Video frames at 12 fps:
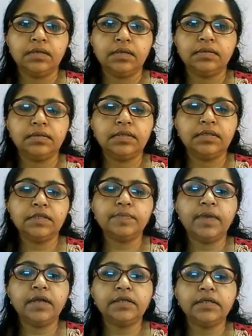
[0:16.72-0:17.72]
So this
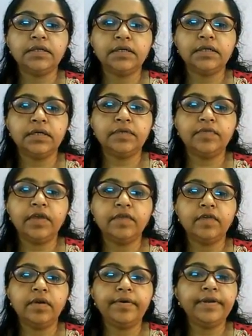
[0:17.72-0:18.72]
part we
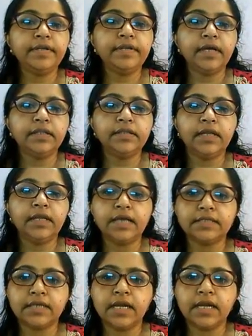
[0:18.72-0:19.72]
have already done in the
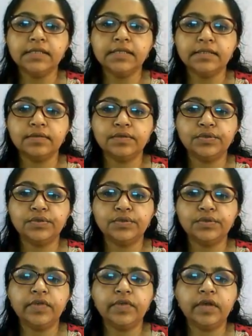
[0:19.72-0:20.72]
last class. So
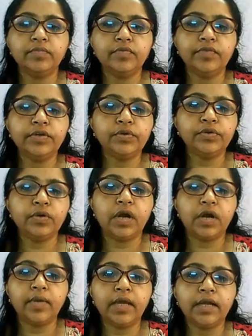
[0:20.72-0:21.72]
today we are moving to
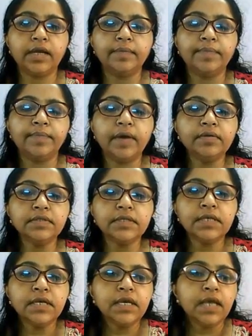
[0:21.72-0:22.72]
carbonyl compounds,
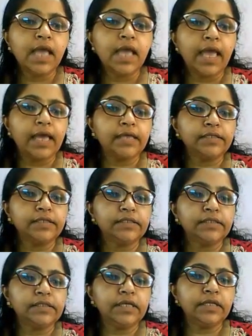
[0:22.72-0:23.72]
and
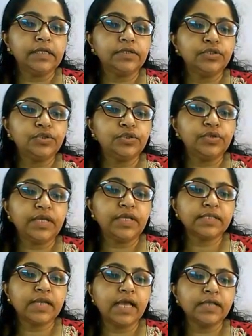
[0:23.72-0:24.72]
in
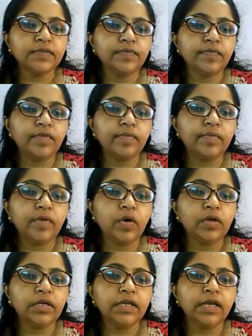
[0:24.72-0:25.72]
today's class we will be
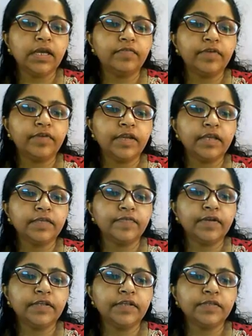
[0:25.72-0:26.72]
only covering a
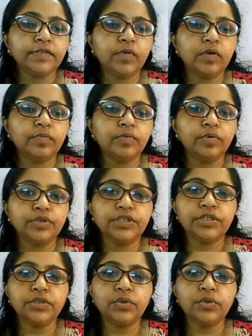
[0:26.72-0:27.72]
very small
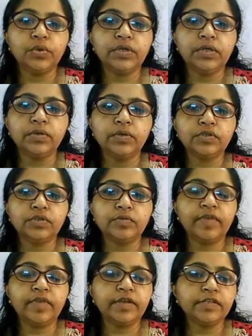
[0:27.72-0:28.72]
portion. Though it looks to be
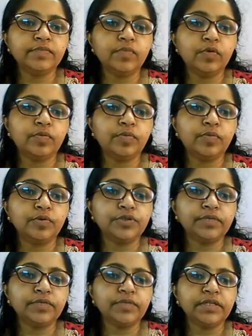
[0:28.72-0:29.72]
very small
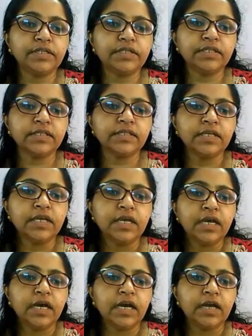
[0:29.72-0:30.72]
portion, but it is,
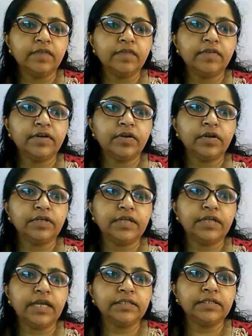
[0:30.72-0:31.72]
however, not
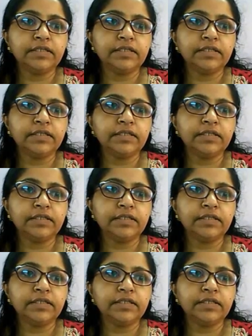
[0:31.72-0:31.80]
that.